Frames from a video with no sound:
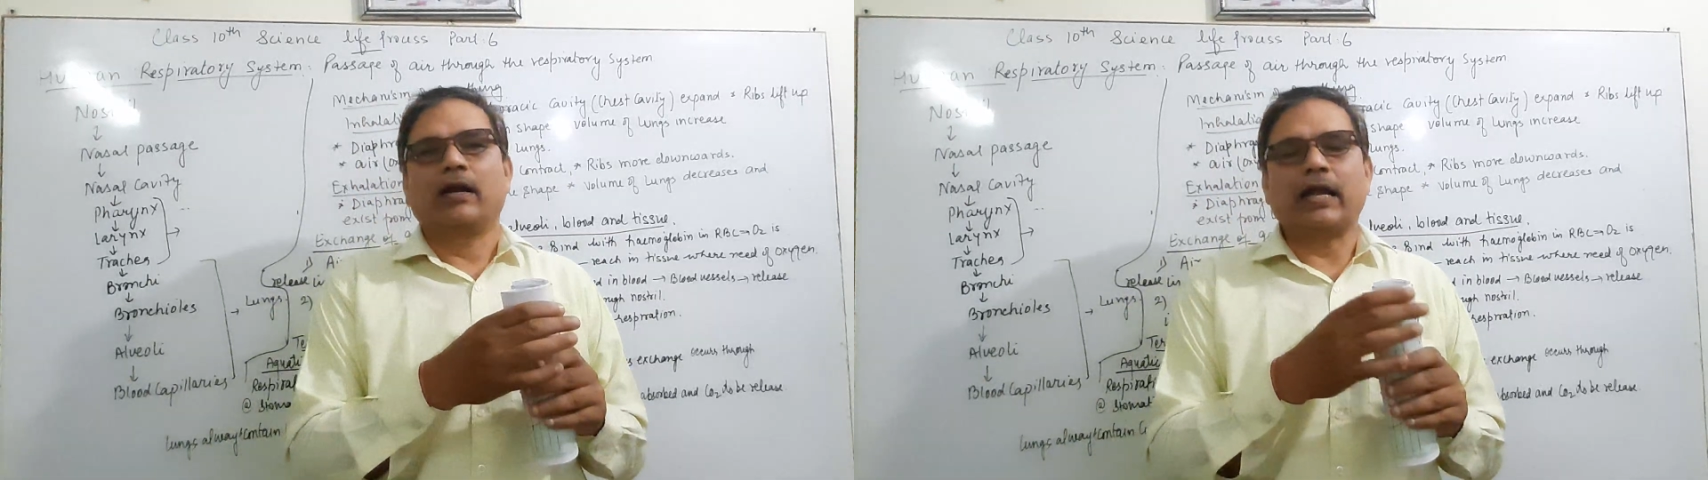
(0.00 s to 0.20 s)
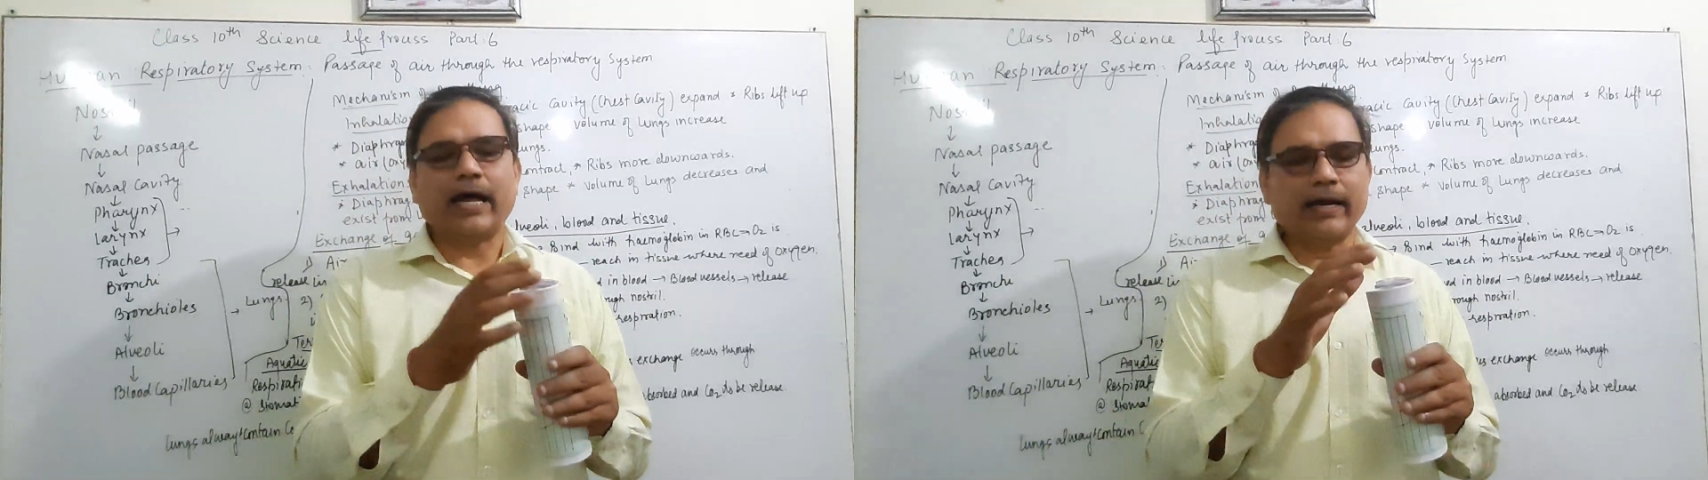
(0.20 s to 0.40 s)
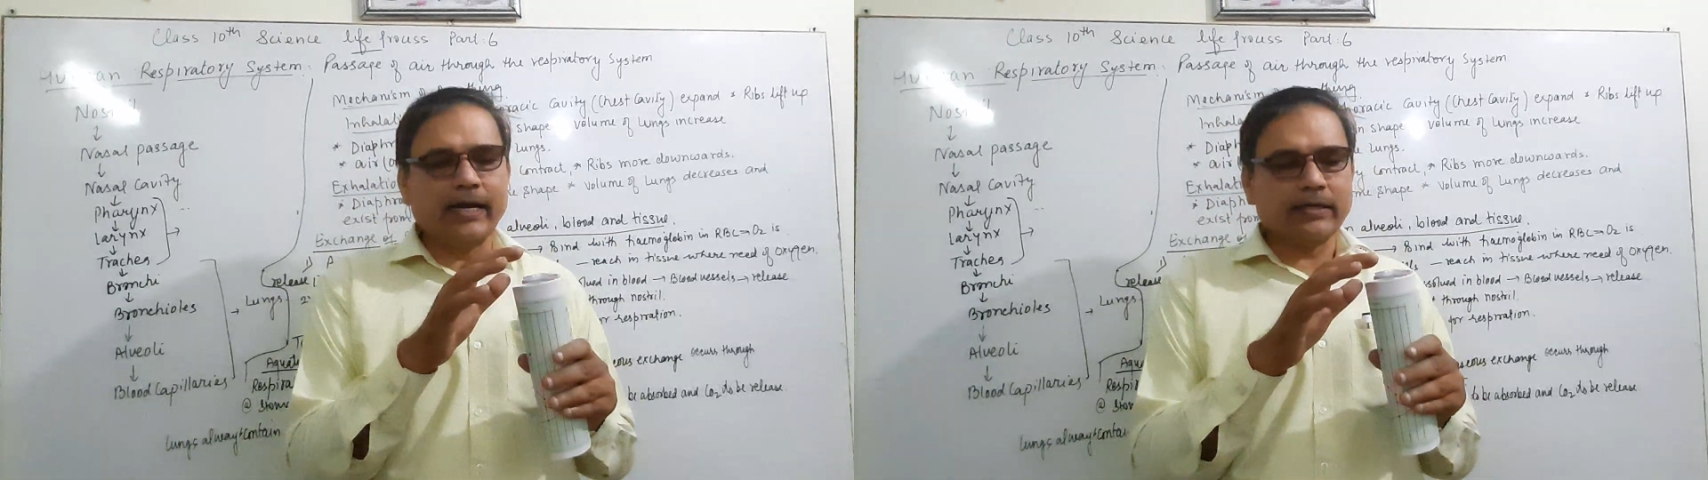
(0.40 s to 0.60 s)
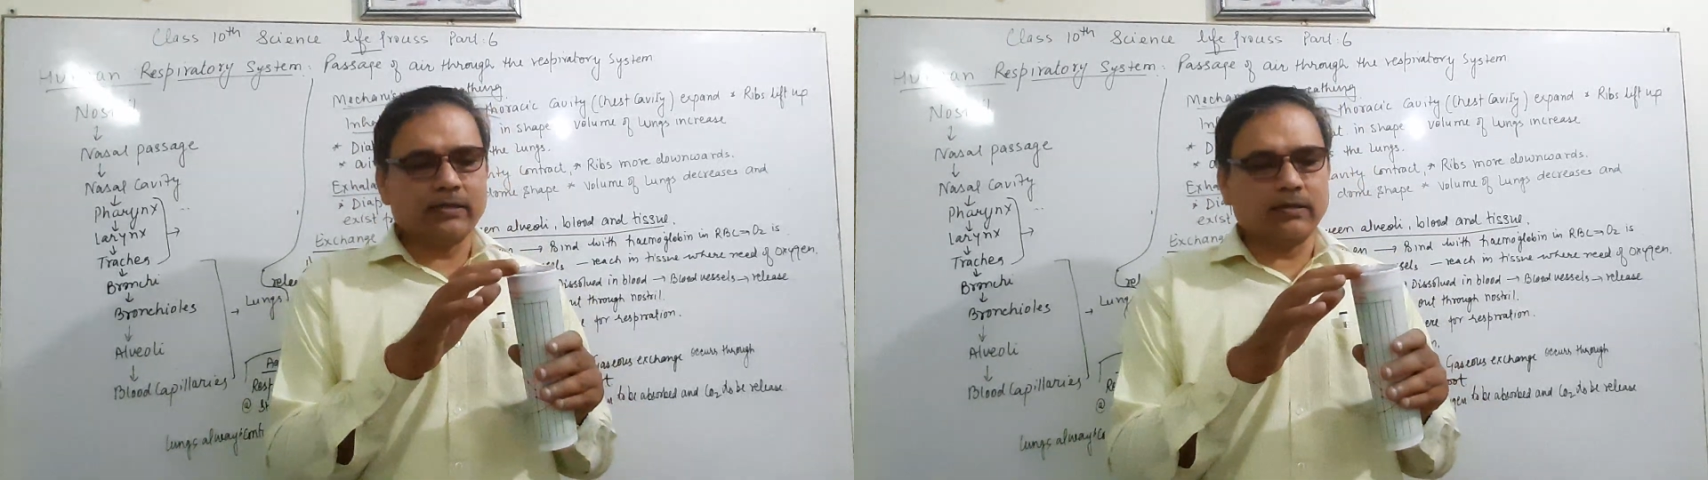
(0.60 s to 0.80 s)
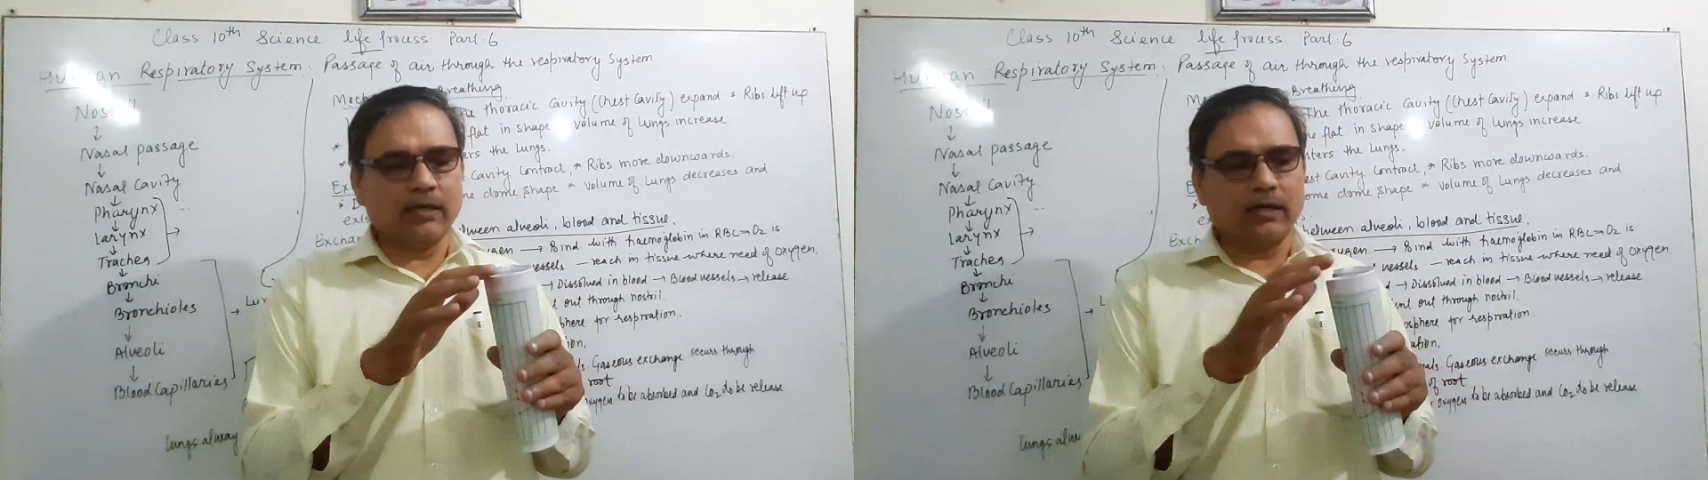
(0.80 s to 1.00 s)

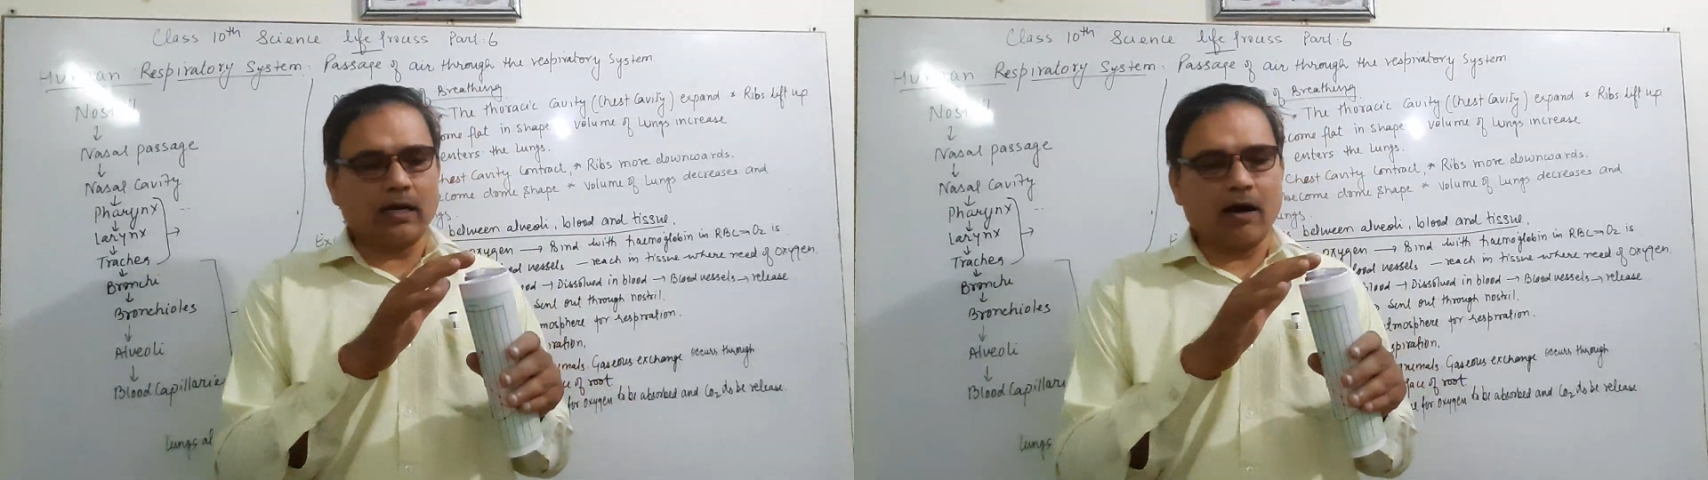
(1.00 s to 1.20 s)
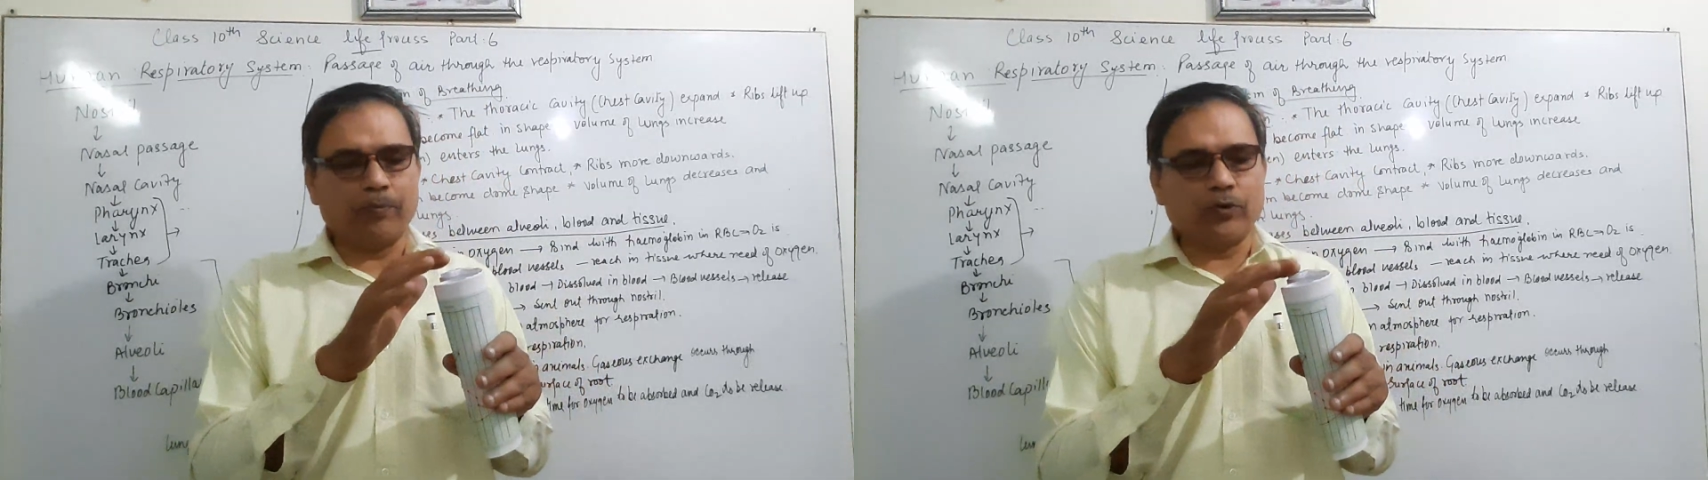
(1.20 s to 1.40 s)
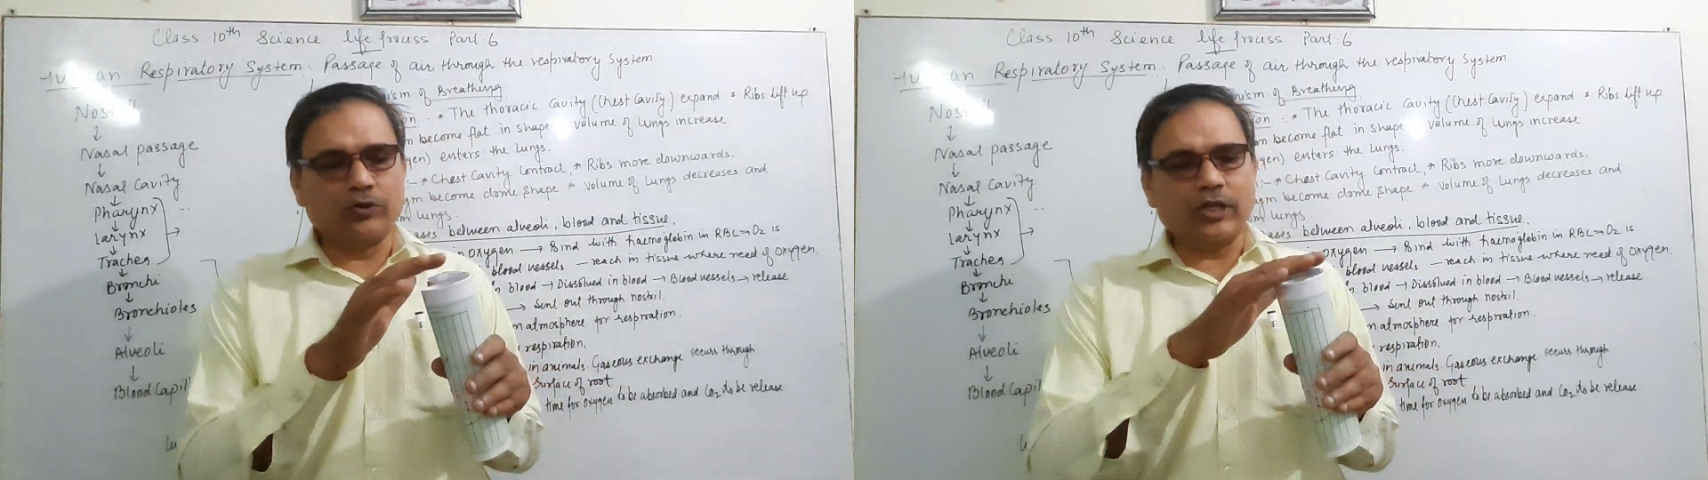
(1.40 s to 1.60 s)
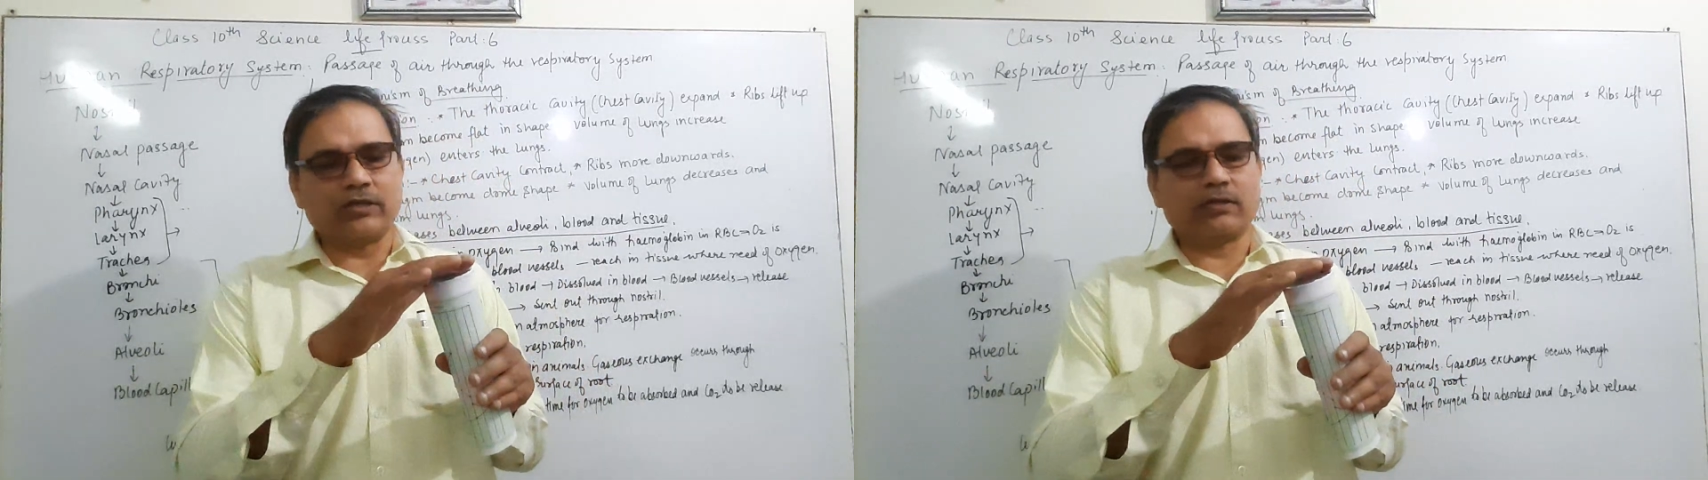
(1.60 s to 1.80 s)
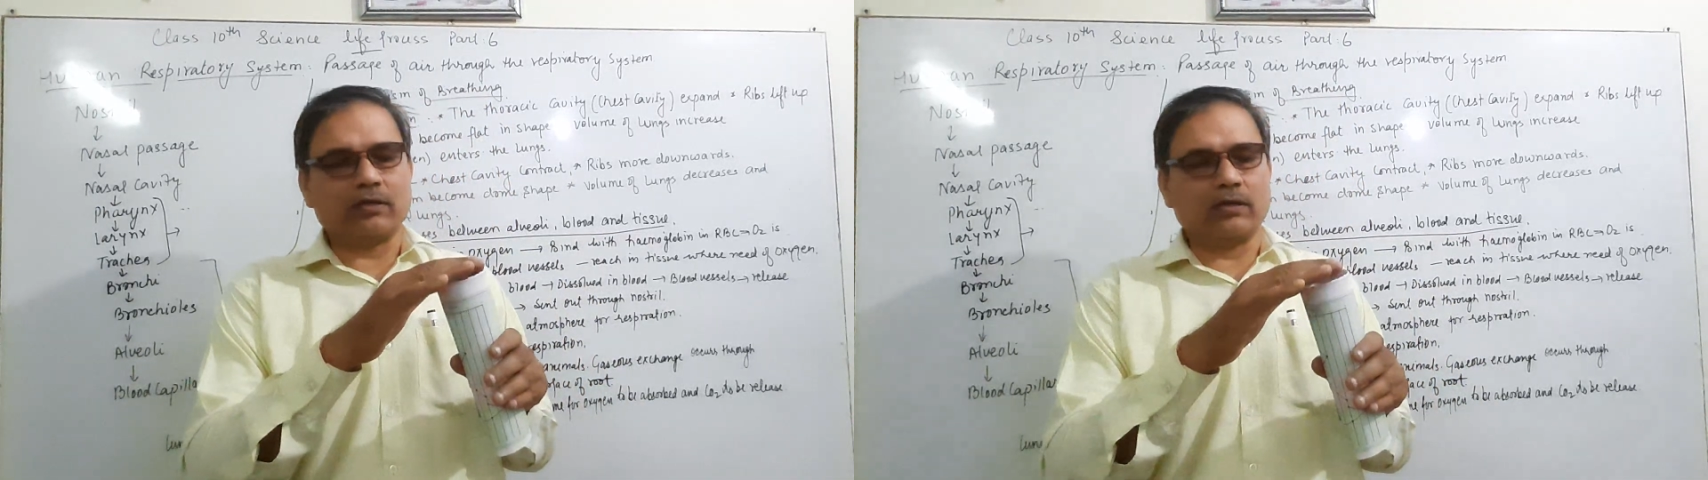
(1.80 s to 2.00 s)
Larynx up to
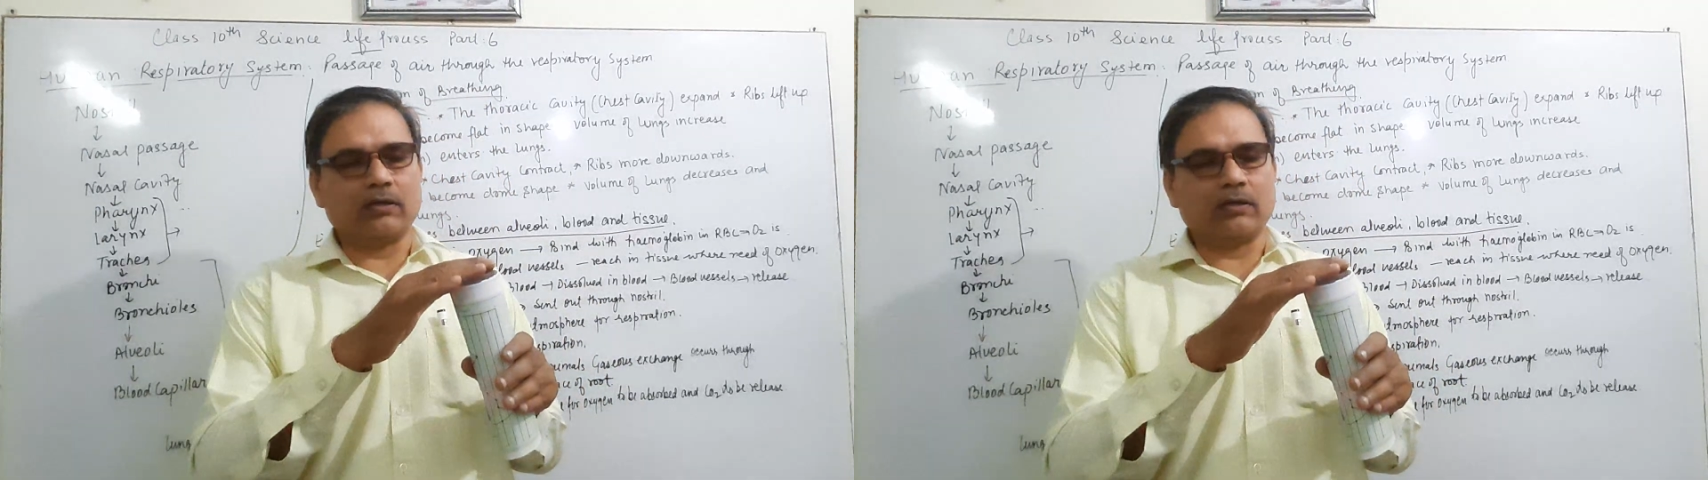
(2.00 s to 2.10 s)
this,